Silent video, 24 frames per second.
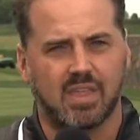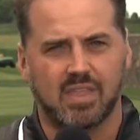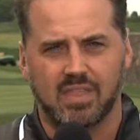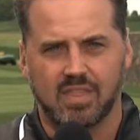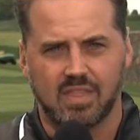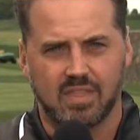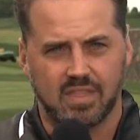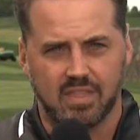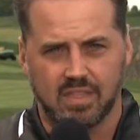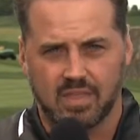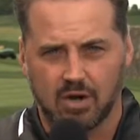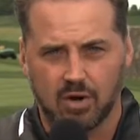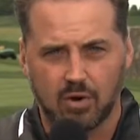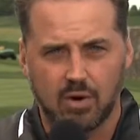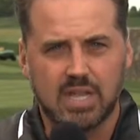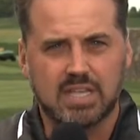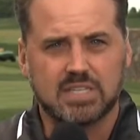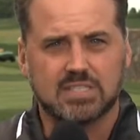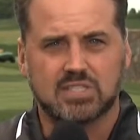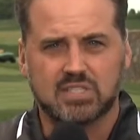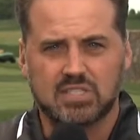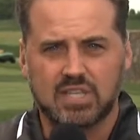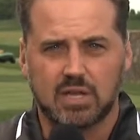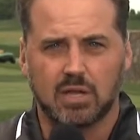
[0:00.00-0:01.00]
there is
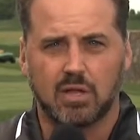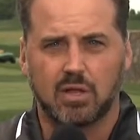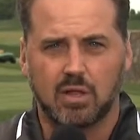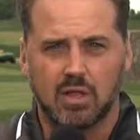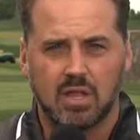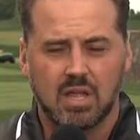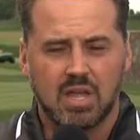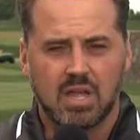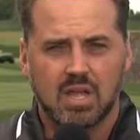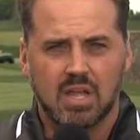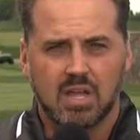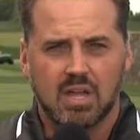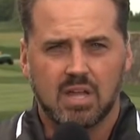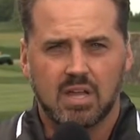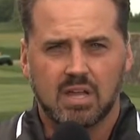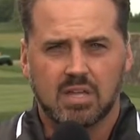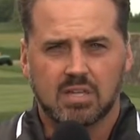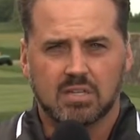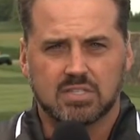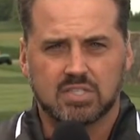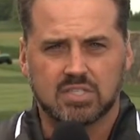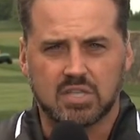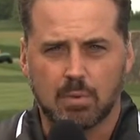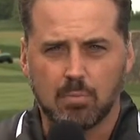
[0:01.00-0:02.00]
still
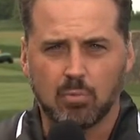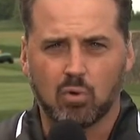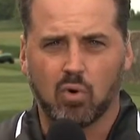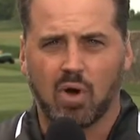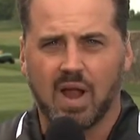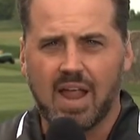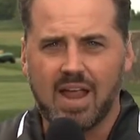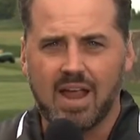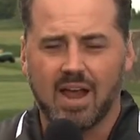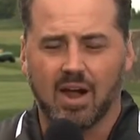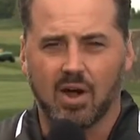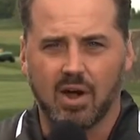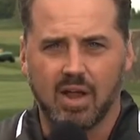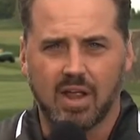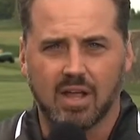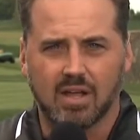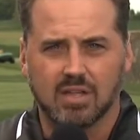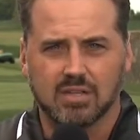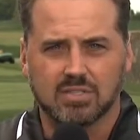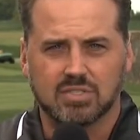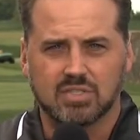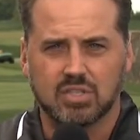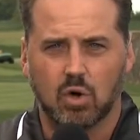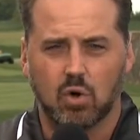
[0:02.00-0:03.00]
some gray area.
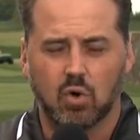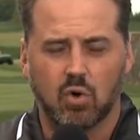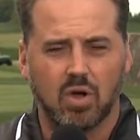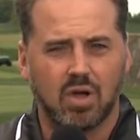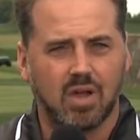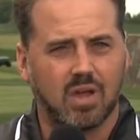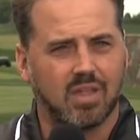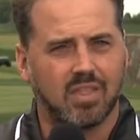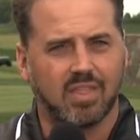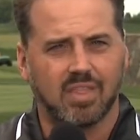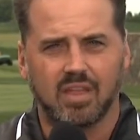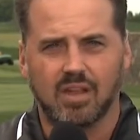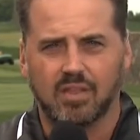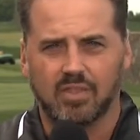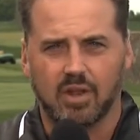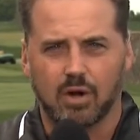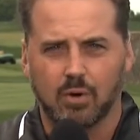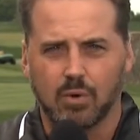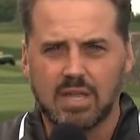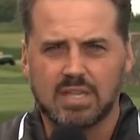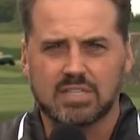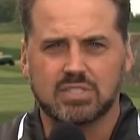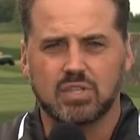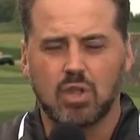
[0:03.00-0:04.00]
So there
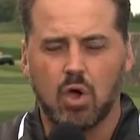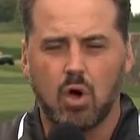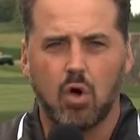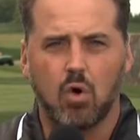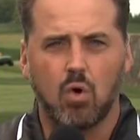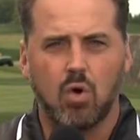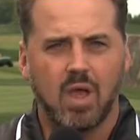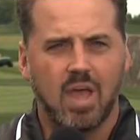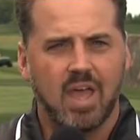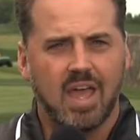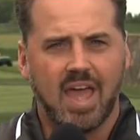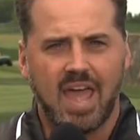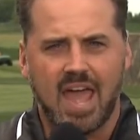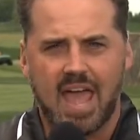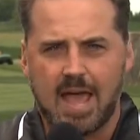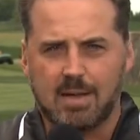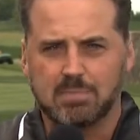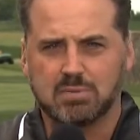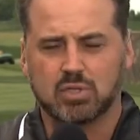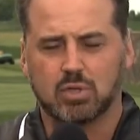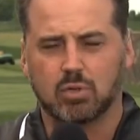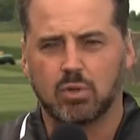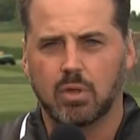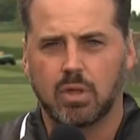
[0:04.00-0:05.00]
is no
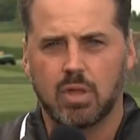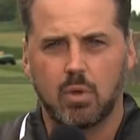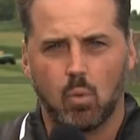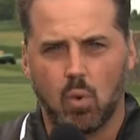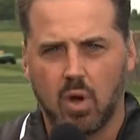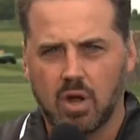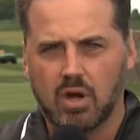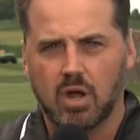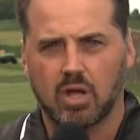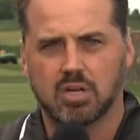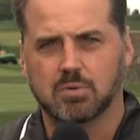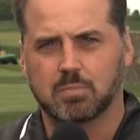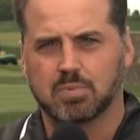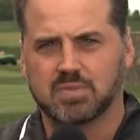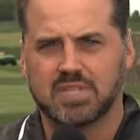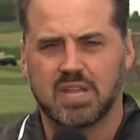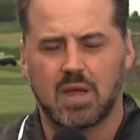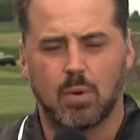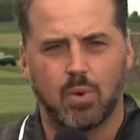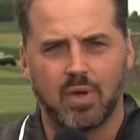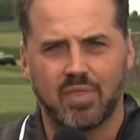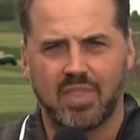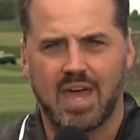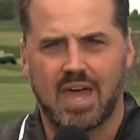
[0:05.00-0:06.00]
absolutely 100%
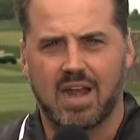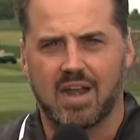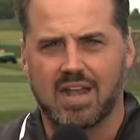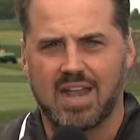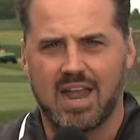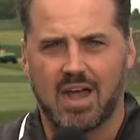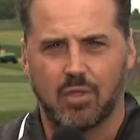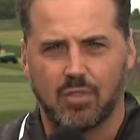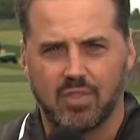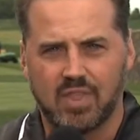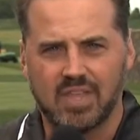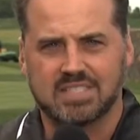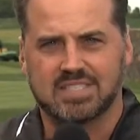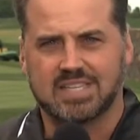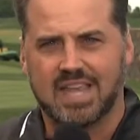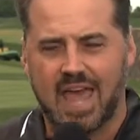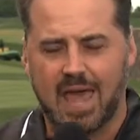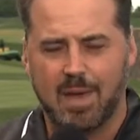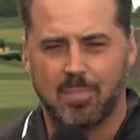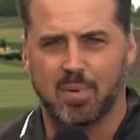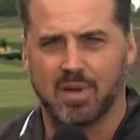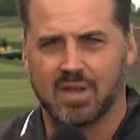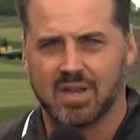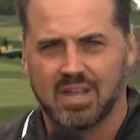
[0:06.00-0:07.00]
without a doubt this
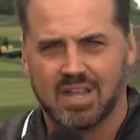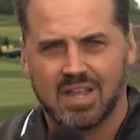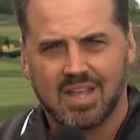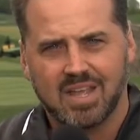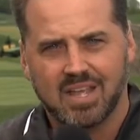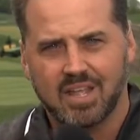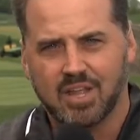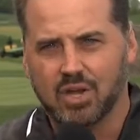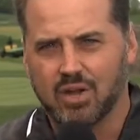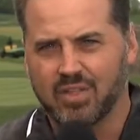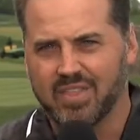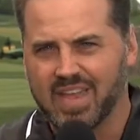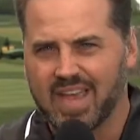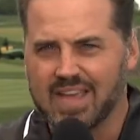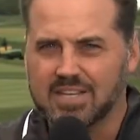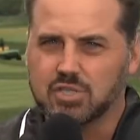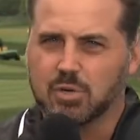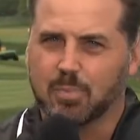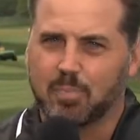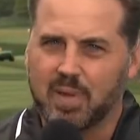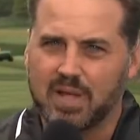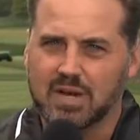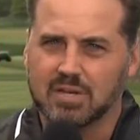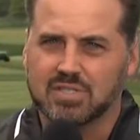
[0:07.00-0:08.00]
happened. You know, the Adrian
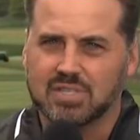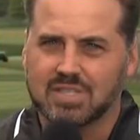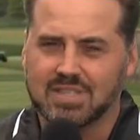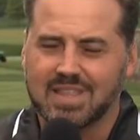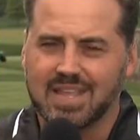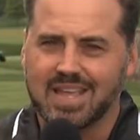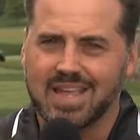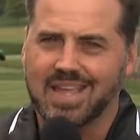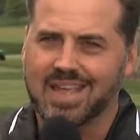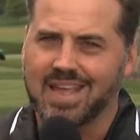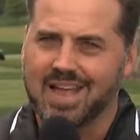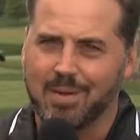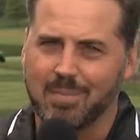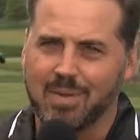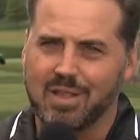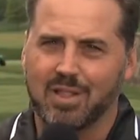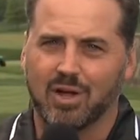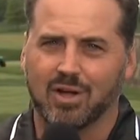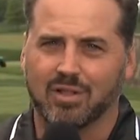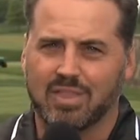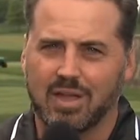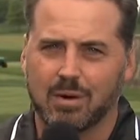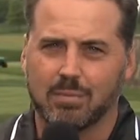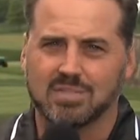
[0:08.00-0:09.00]
Peterson thing, I mean,
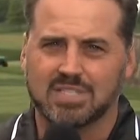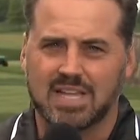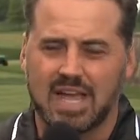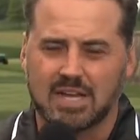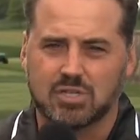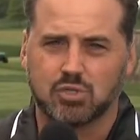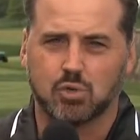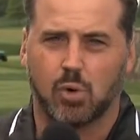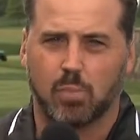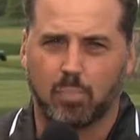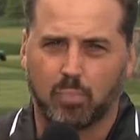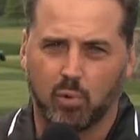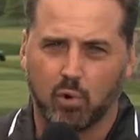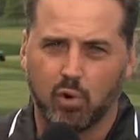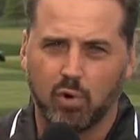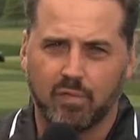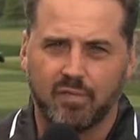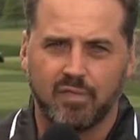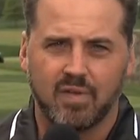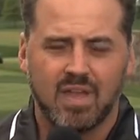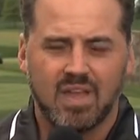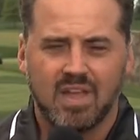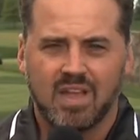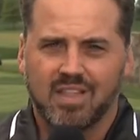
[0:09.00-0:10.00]
look, there was actual proof.
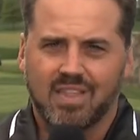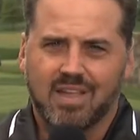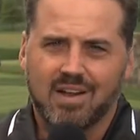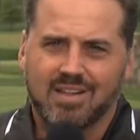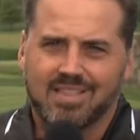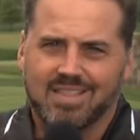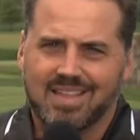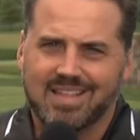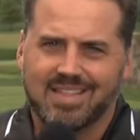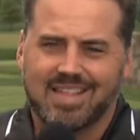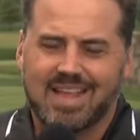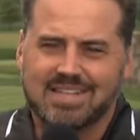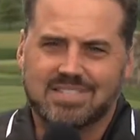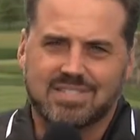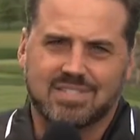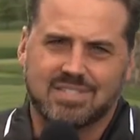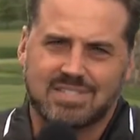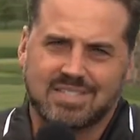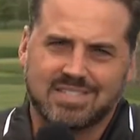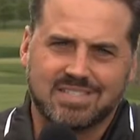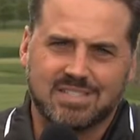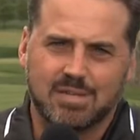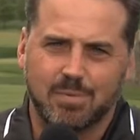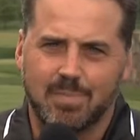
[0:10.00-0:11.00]
That's,
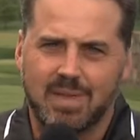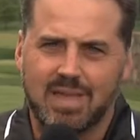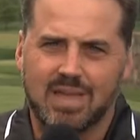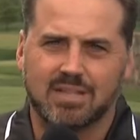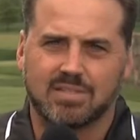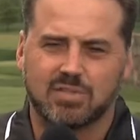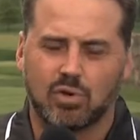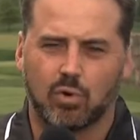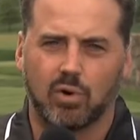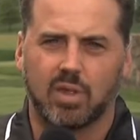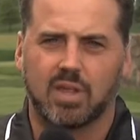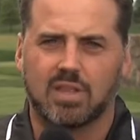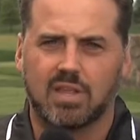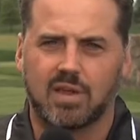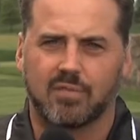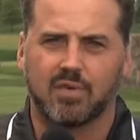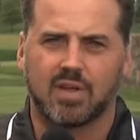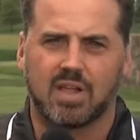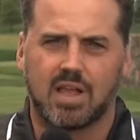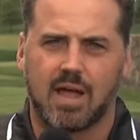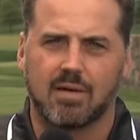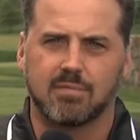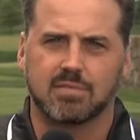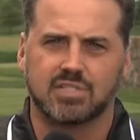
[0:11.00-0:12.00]
to me, a totally different
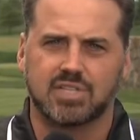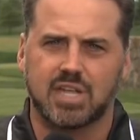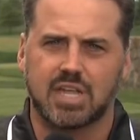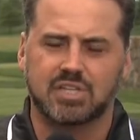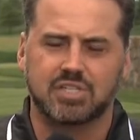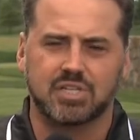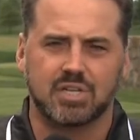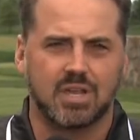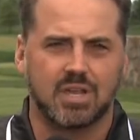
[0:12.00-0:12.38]
conversation.